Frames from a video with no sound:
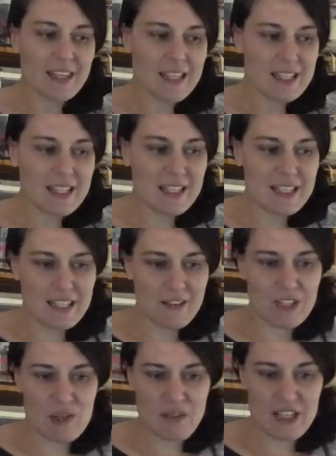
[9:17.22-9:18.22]
think it's easy if
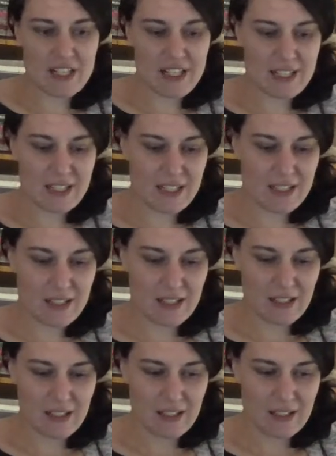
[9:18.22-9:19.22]
something doesn't
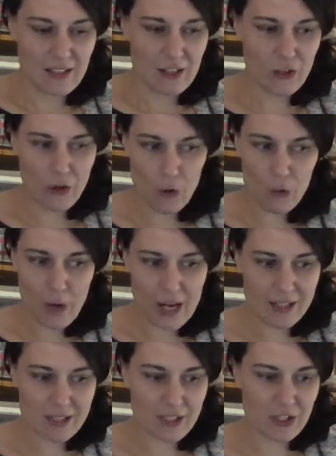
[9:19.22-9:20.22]
go
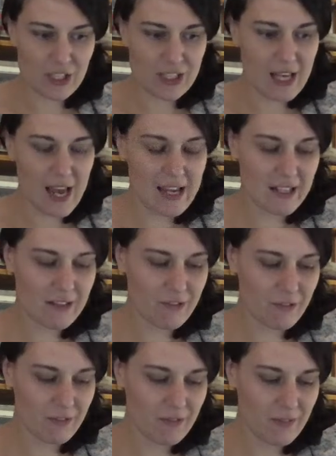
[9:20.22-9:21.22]
right to just kind of
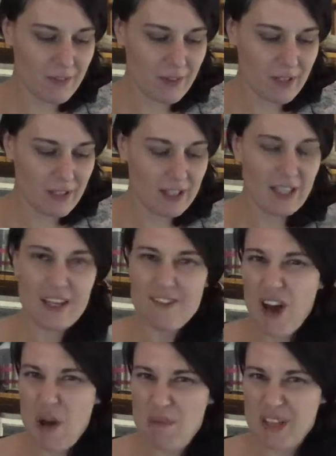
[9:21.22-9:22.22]
give
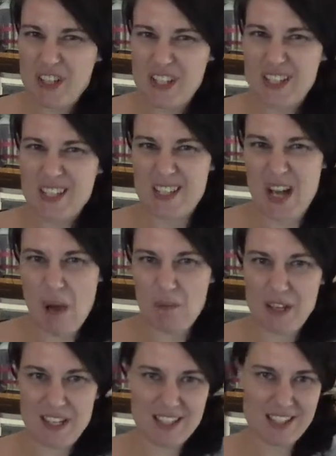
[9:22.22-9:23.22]
up and just stop
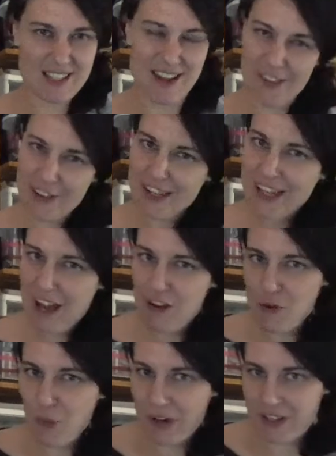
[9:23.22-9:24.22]
because it's not looking how
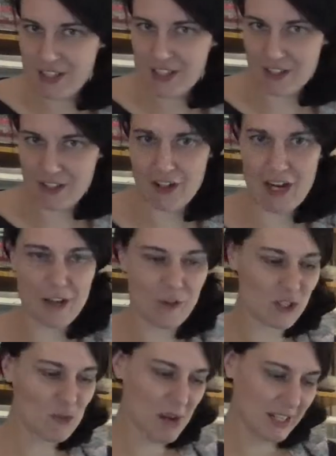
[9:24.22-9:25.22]
you wanted it to look or how you
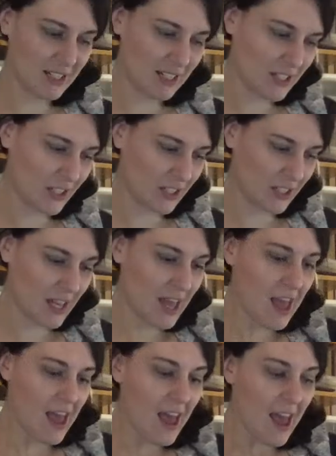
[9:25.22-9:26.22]
expected it to look.
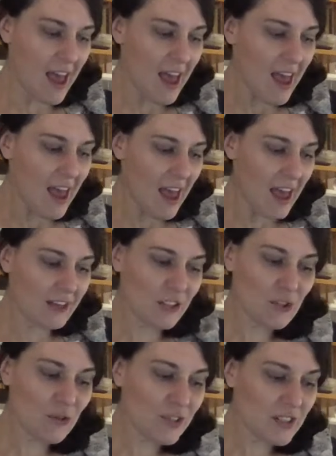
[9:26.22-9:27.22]
And
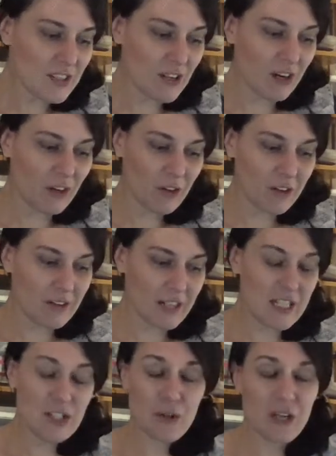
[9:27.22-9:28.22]
two things are
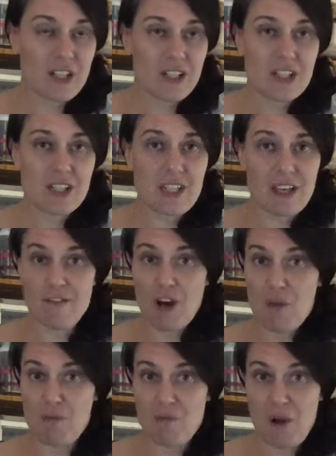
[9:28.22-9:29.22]
it's great to just give up,